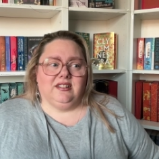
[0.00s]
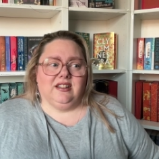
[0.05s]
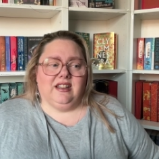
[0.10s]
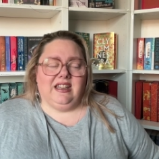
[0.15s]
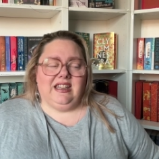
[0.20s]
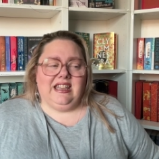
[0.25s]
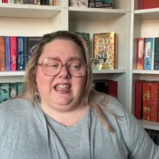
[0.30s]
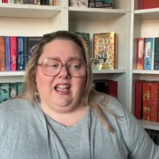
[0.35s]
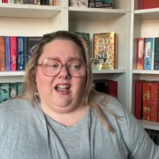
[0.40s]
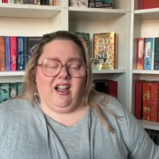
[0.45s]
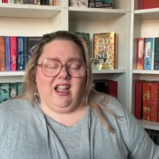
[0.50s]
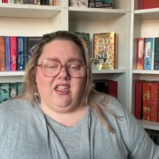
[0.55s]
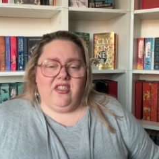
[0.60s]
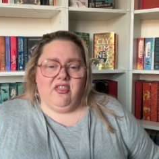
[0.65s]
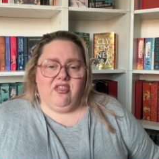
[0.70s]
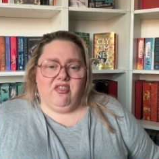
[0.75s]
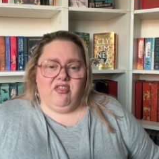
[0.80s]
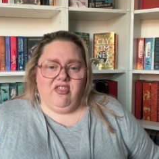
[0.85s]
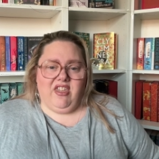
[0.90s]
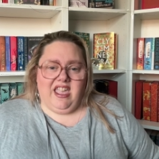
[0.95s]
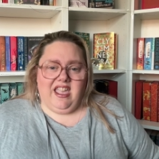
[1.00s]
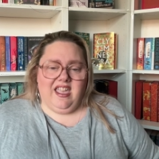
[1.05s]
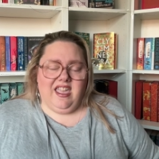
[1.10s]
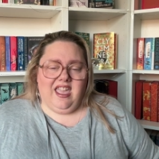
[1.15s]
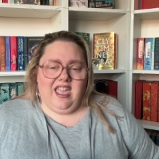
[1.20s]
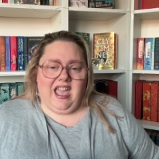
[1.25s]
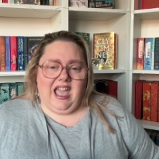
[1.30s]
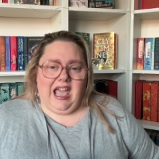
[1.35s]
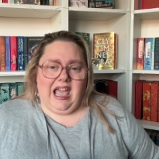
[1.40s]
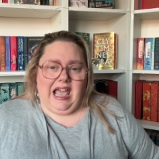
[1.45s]
yeah, I think
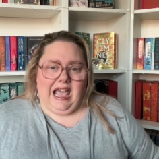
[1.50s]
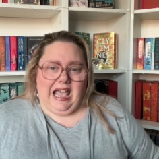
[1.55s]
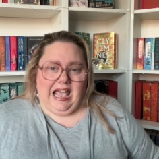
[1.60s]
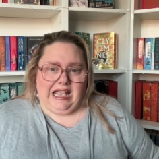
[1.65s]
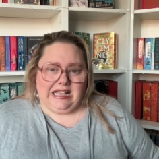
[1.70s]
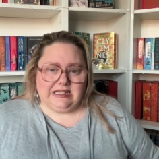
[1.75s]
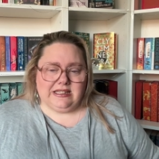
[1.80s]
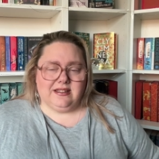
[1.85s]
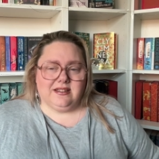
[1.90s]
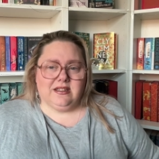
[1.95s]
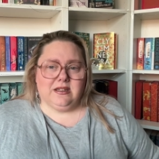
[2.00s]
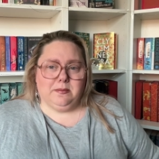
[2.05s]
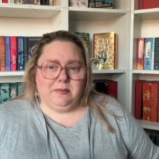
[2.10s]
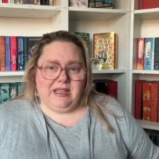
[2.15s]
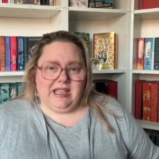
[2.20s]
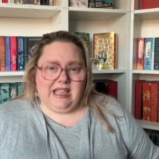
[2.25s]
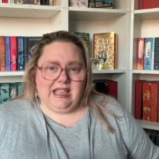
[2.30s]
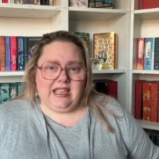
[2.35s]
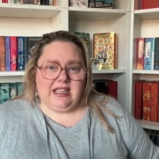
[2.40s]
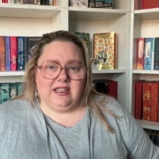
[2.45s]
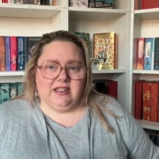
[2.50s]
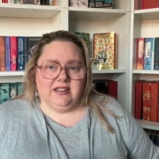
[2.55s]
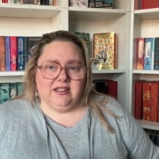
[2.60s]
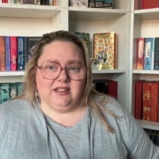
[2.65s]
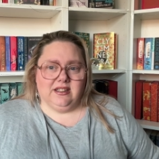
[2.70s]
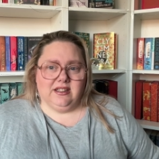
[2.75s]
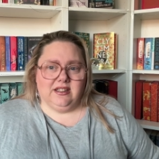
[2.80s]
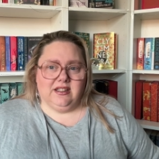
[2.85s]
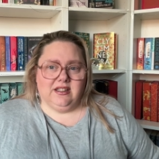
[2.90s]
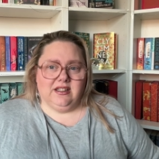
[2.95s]
it has to be
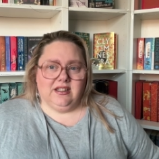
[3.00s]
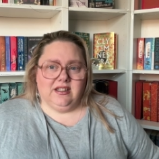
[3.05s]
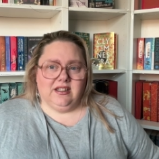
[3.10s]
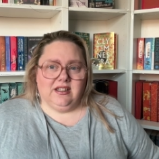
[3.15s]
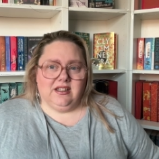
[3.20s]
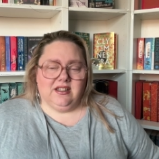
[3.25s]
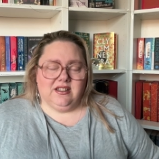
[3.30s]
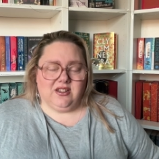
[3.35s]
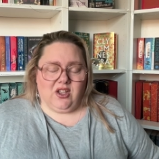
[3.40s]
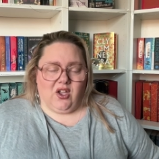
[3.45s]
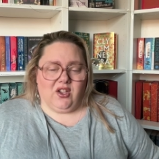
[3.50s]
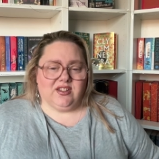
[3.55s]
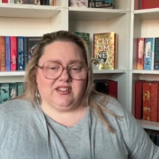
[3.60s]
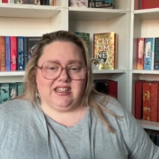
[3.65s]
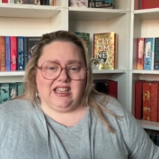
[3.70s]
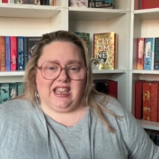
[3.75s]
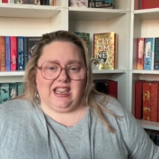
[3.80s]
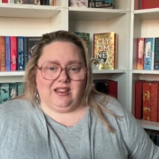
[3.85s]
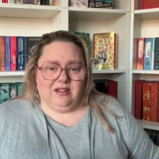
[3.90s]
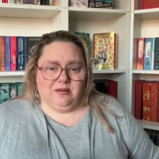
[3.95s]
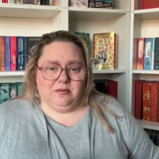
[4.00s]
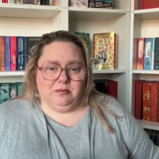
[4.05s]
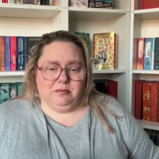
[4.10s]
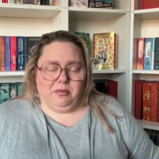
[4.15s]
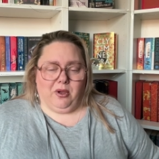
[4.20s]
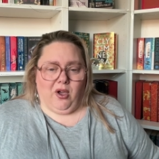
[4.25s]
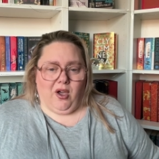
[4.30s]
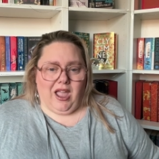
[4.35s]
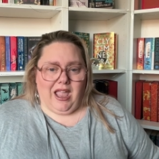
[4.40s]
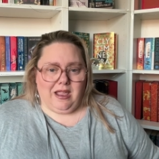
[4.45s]
Circe
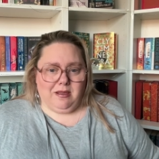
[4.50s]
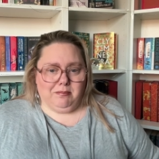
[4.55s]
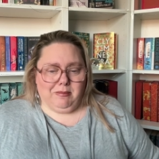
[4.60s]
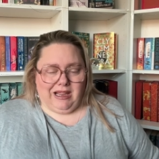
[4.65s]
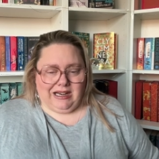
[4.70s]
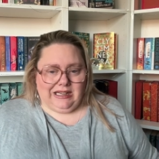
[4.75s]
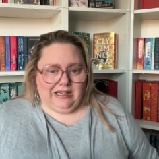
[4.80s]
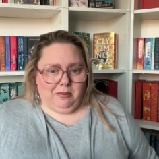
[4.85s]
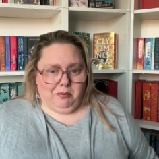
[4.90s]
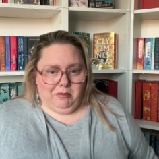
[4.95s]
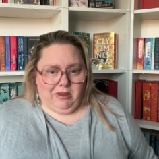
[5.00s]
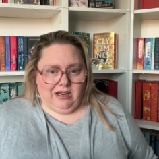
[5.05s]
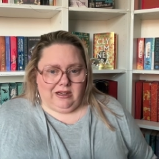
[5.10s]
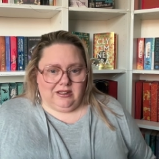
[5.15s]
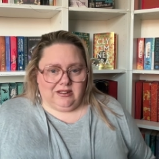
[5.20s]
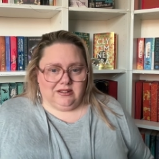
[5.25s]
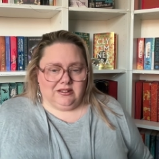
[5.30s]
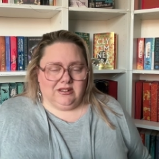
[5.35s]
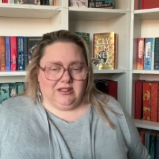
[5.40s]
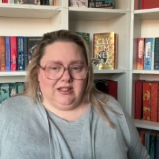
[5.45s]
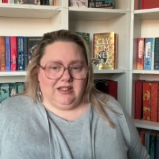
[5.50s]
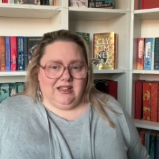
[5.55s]
by Madeline Miller.